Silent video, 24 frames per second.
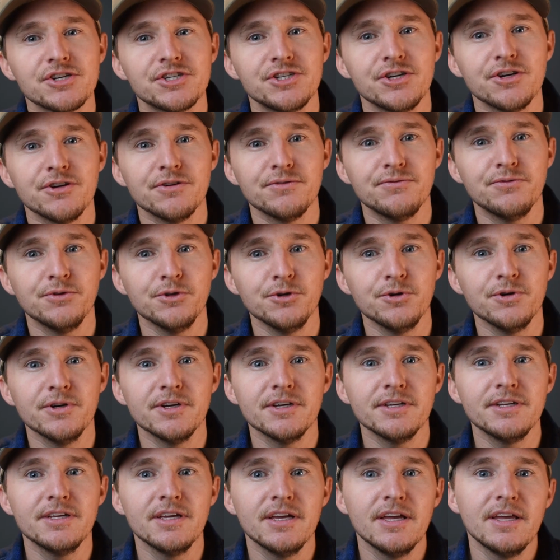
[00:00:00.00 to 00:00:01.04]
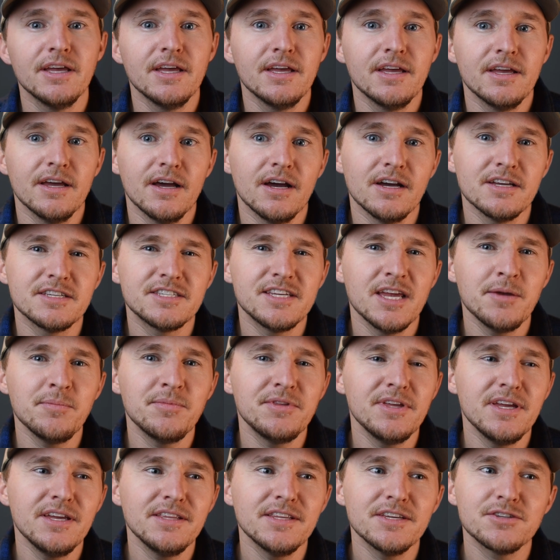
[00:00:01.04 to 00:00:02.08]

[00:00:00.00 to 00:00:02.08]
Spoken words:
steering fluid. Same thing,